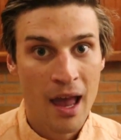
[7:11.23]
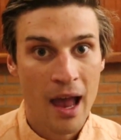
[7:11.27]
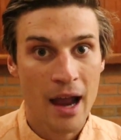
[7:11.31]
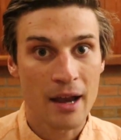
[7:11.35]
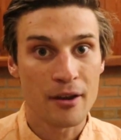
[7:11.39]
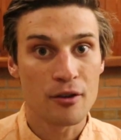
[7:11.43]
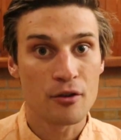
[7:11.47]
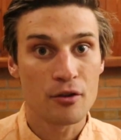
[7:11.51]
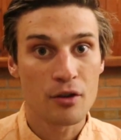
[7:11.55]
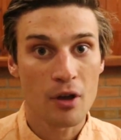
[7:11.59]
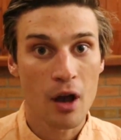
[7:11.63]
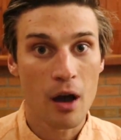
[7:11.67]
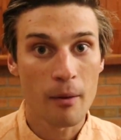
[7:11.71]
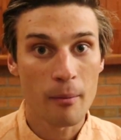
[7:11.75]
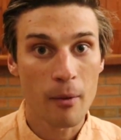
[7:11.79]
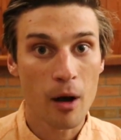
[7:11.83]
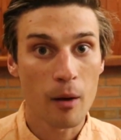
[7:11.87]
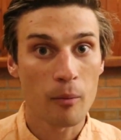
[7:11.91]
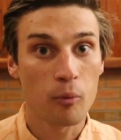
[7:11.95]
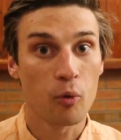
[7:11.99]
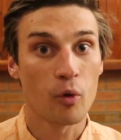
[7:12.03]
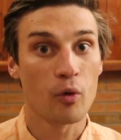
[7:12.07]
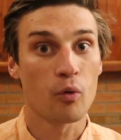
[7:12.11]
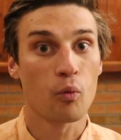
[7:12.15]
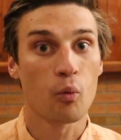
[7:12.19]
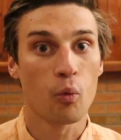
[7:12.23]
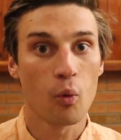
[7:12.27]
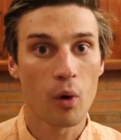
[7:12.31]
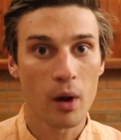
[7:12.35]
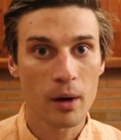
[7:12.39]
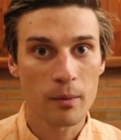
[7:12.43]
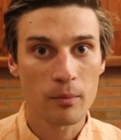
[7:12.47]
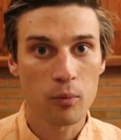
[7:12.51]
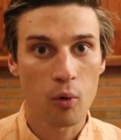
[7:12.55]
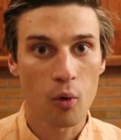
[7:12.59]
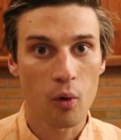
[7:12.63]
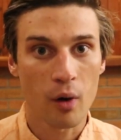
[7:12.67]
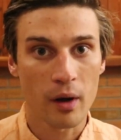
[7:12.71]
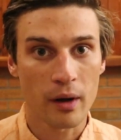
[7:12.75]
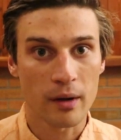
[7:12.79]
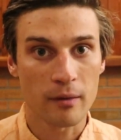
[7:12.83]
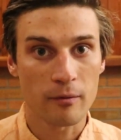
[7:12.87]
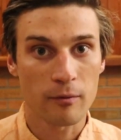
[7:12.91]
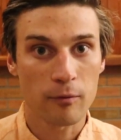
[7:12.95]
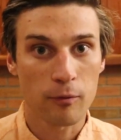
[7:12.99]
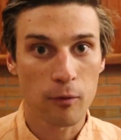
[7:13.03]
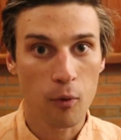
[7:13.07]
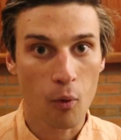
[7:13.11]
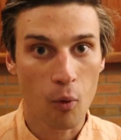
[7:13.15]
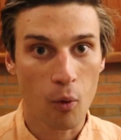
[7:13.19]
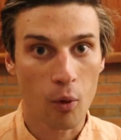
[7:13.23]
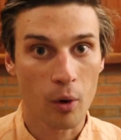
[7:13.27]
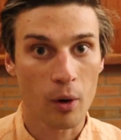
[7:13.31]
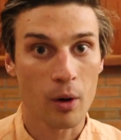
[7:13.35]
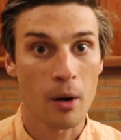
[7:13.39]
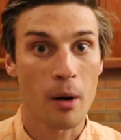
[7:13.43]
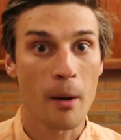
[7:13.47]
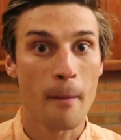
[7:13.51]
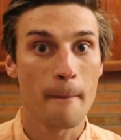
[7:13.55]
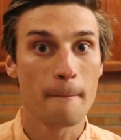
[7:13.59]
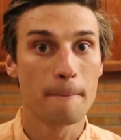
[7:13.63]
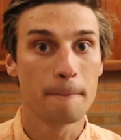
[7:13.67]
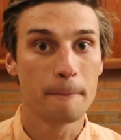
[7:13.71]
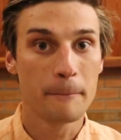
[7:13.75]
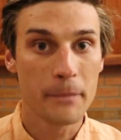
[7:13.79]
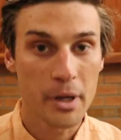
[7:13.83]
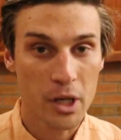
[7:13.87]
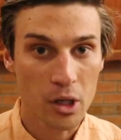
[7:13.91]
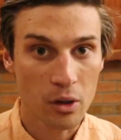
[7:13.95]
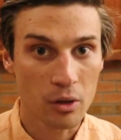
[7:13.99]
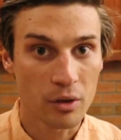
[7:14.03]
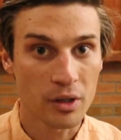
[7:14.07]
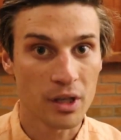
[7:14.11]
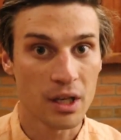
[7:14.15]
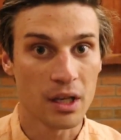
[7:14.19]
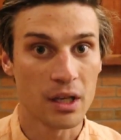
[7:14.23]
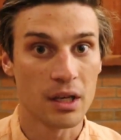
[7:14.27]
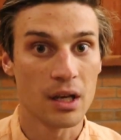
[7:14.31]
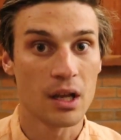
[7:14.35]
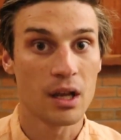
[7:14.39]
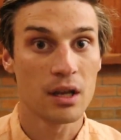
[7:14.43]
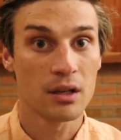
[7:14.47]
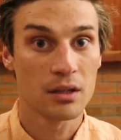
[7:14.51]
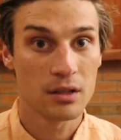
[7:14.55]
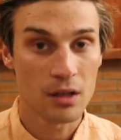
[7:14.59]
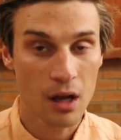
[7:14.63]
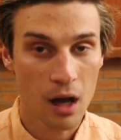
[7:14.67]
and you come up with $1.4 billion.